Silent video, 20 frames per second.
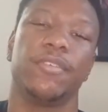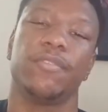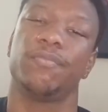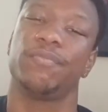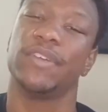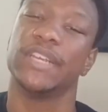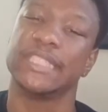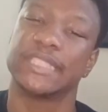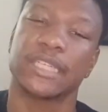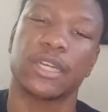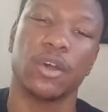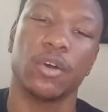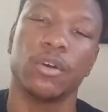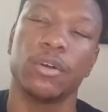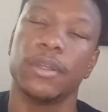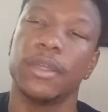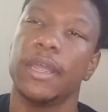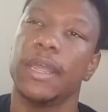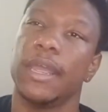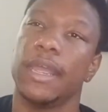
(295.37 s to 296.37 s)

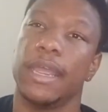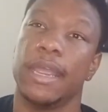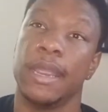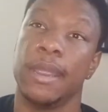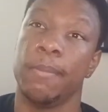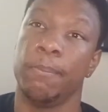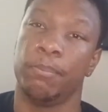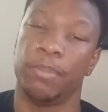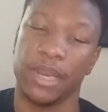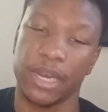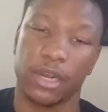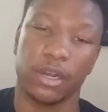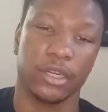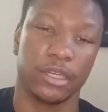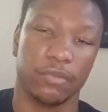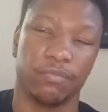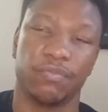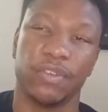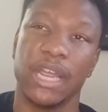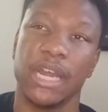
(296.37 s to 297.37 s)
physical and bigger
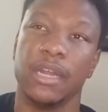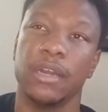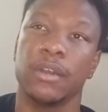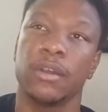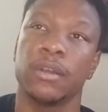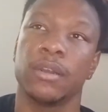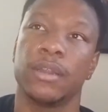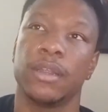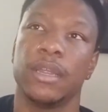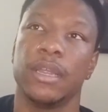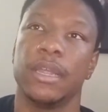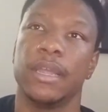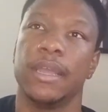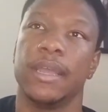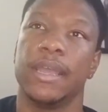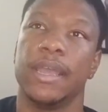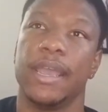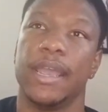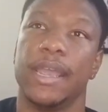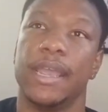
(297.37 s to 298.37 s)
defender,
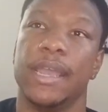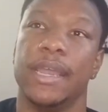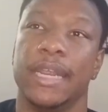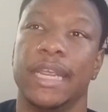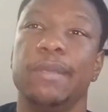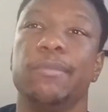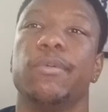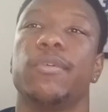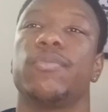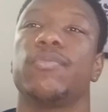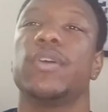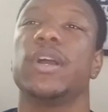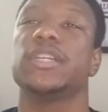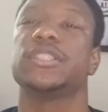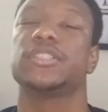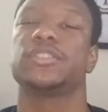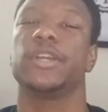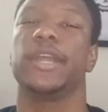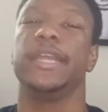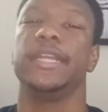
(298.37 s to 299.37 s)
and he will
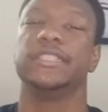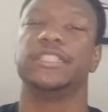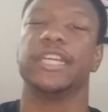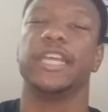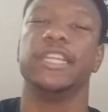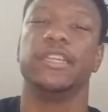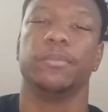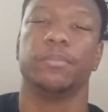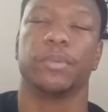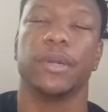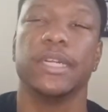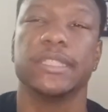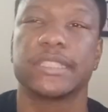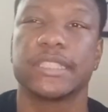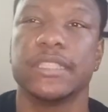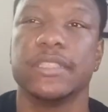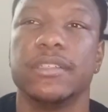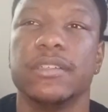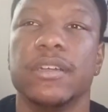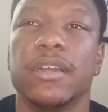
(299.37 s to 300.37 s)
frustrate Jalen
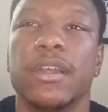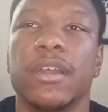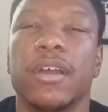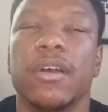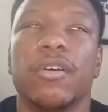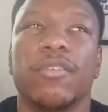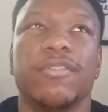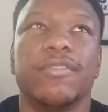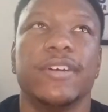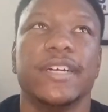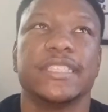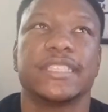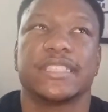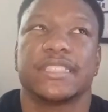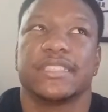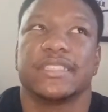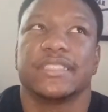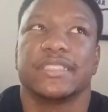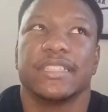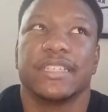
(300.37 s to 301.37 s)
Brunson, which
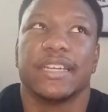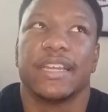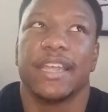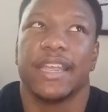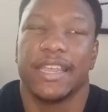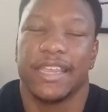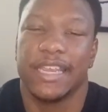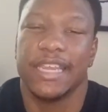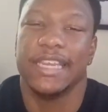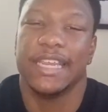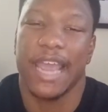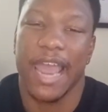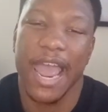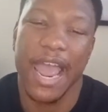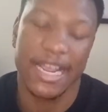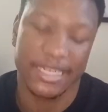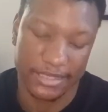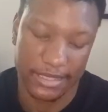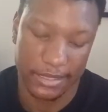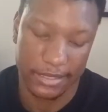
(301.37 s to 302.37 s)
he
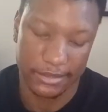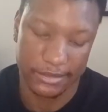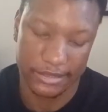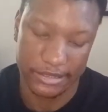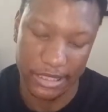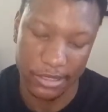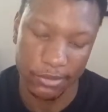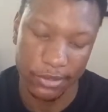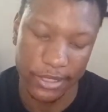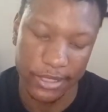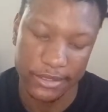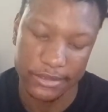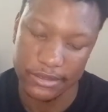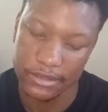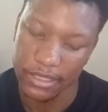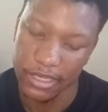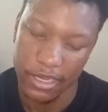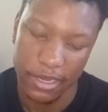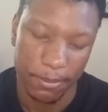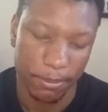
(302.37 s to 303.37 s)
has in his series,
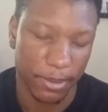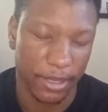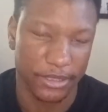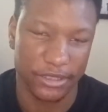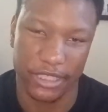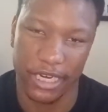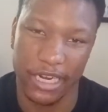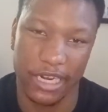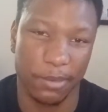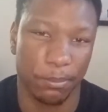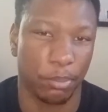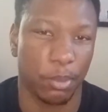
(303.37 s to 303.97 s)
but Jalen